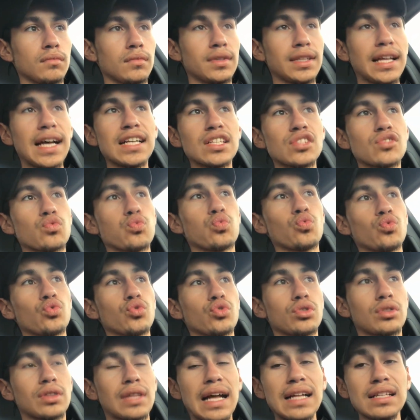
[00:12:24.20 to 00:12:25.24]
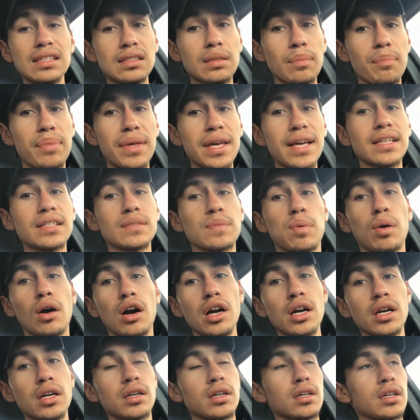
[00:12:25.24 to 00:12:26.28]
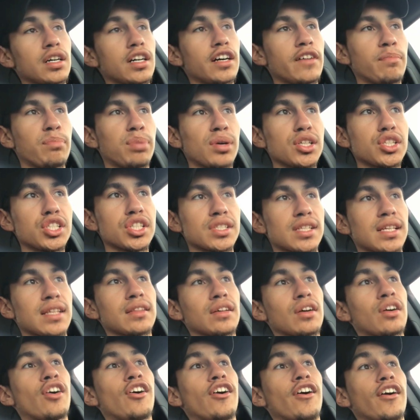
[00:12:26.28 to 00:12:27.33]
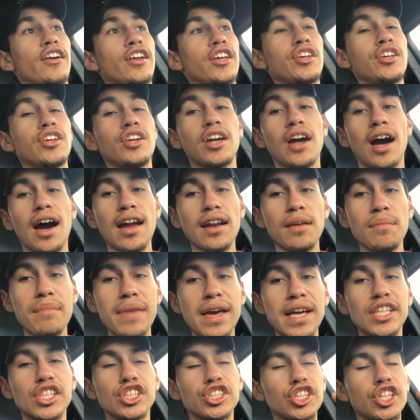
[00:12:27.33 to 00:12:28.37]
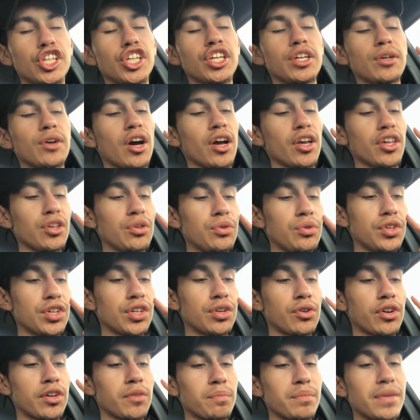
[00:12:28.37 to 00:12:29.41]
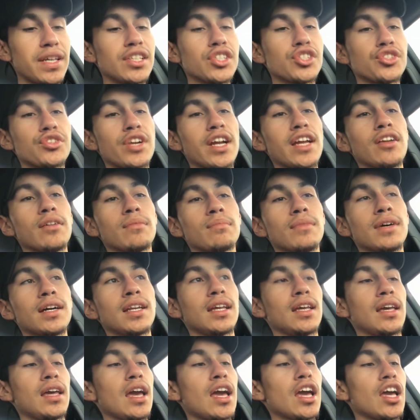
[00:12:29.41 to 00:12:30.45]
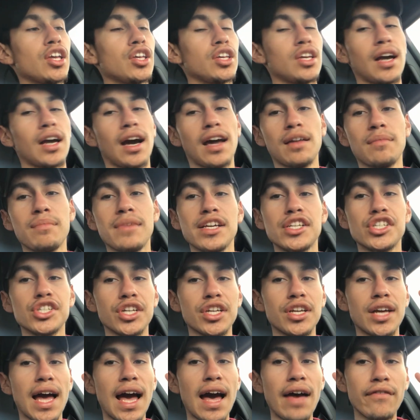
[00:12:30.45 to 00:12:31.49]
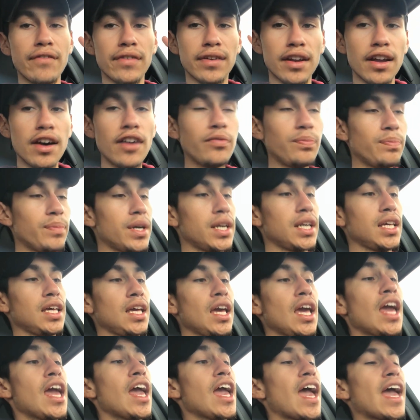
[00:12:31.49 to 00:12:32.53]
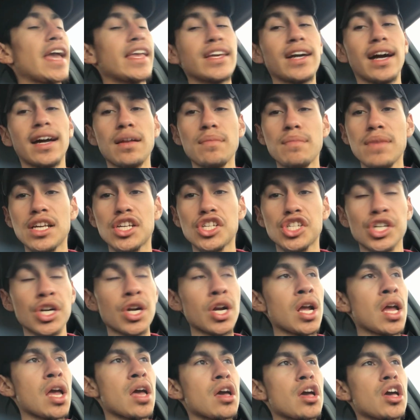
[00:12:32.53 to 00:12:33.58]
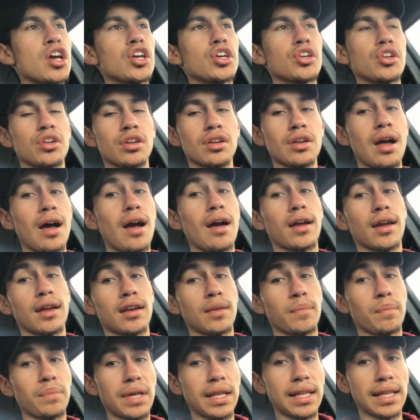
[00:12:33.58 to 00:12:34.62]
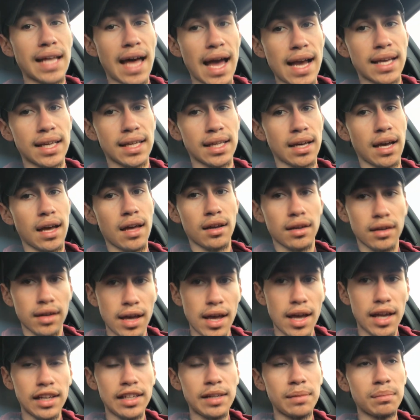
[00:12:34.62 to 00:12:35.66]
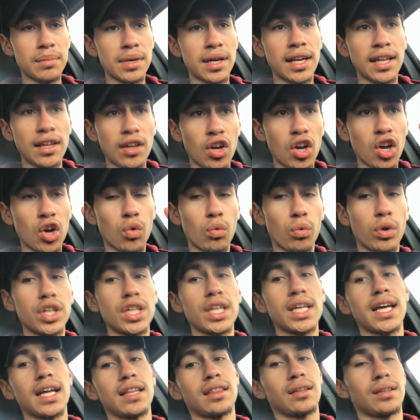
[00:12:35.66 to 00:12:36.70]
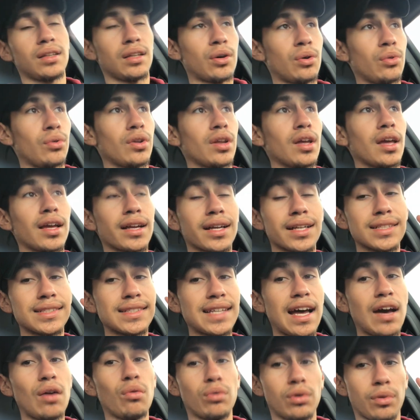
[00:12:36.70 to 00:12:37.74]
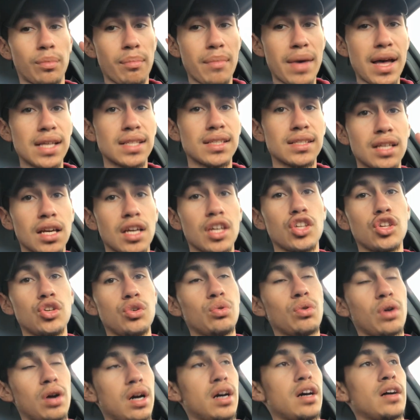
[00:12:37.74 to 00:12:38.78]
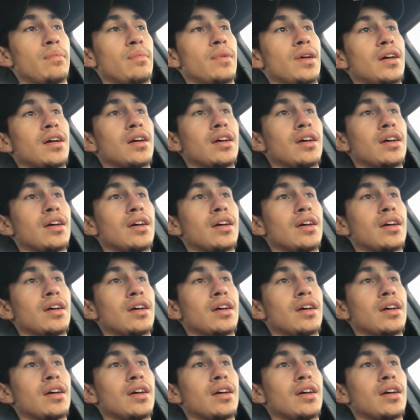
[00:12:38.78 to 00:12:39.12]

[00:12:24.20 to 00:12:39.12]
That's the biggest part of purchasing the car. You gotta make sure you know, administrate your money. You gotta make sure you have enough money, and you gotta make sure you're not gonna be lacking any money when you get the loan, because that will mess you up.